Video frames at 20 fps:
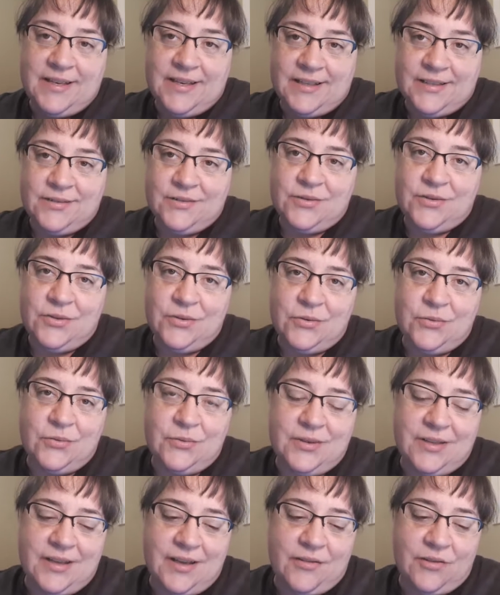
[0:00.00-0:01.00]
into
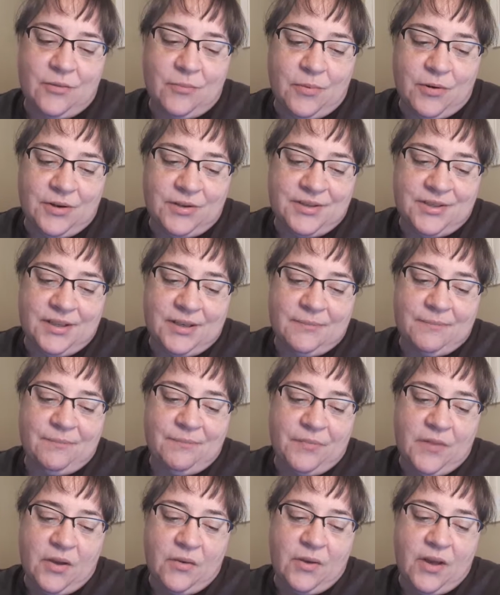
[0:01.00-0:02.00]
the other person.
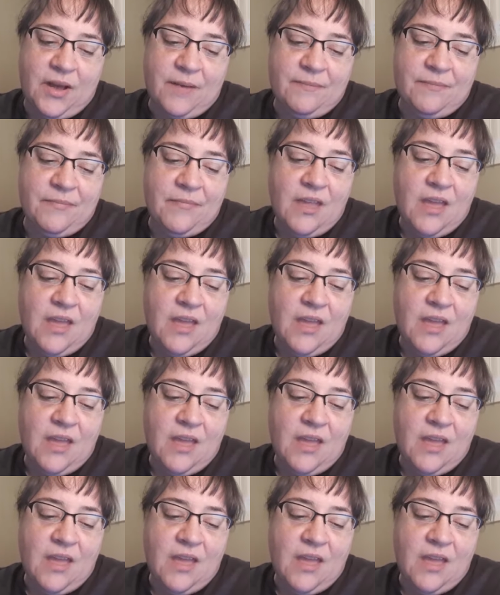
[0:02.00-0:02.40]
Okay.